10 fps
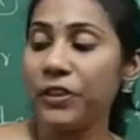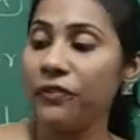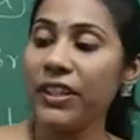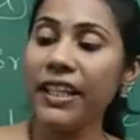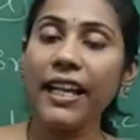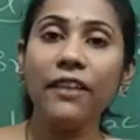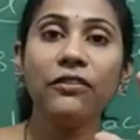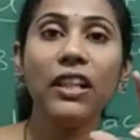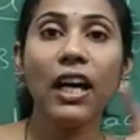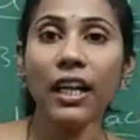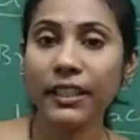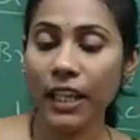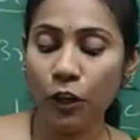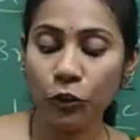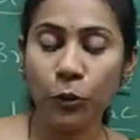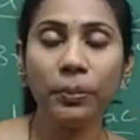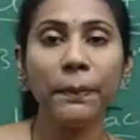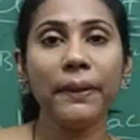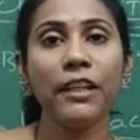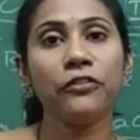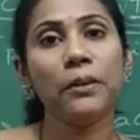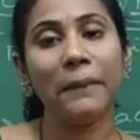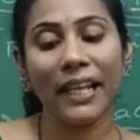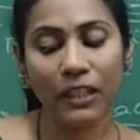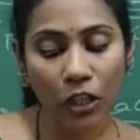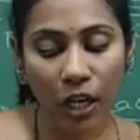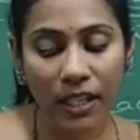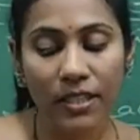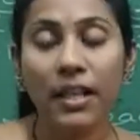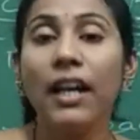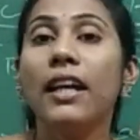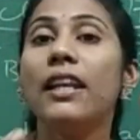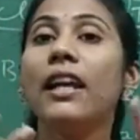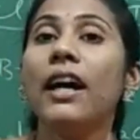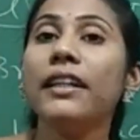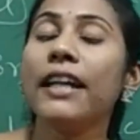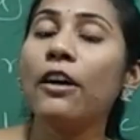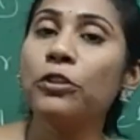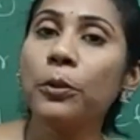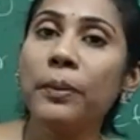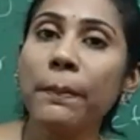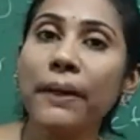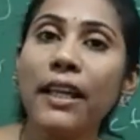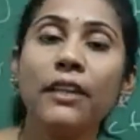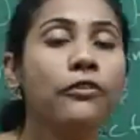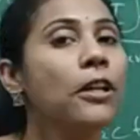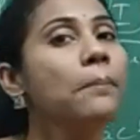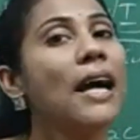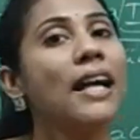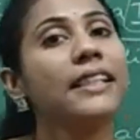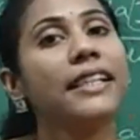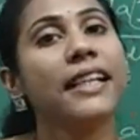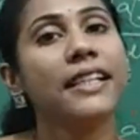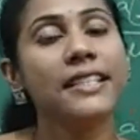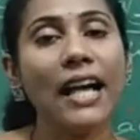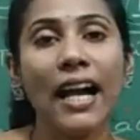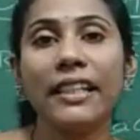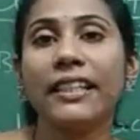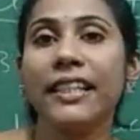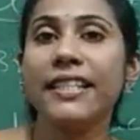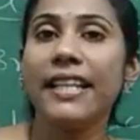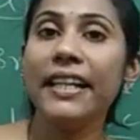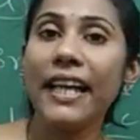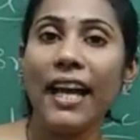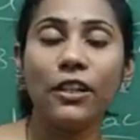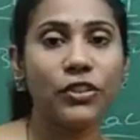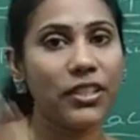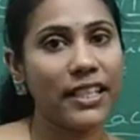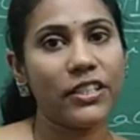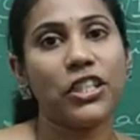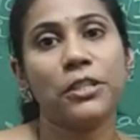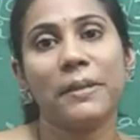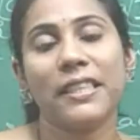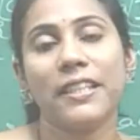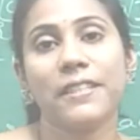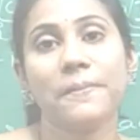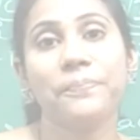We have learnt how to prepare from alcohols, learnt how to prepare from alkanes, alkenes and halogen exchange methods.